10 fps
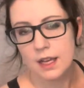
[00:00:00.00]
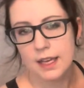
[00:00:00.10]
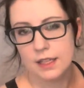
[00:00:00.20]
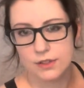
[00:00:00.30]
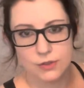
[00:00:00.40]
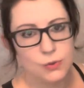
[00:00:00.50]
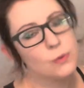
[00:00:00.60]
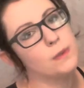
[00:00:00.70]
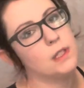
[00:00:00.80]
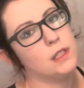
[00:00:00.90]
It's a tool
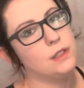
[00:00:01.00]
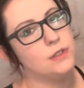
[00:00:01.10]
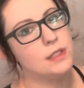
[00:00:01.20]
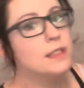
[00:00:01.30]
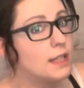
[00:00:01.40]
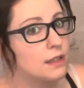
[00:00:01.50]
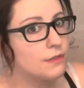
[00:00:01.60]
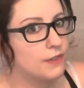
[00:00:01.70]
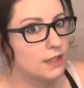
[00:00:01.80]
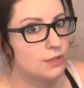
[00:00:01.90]
we're using to get the
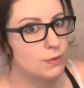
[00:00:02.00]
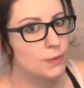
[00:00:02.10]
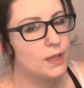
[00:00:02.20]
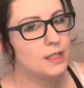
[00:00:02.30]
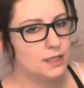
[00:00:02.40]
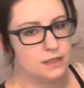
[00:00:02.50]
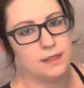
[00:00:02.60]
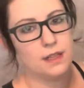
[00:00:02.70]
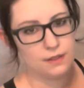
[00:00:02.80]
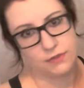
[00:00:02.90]
finish we want. It is
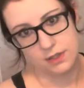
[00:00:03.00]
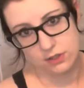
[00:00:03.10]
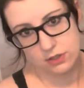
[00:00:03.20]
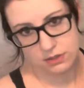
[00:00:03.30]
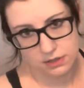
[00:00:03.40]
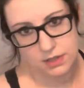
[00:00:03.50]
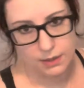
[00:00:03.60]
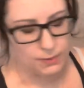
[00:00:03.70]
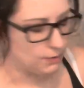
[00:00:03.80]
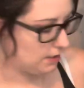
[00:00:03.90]
not the finish that
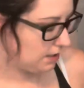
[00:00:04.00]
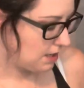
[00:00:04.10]
we want.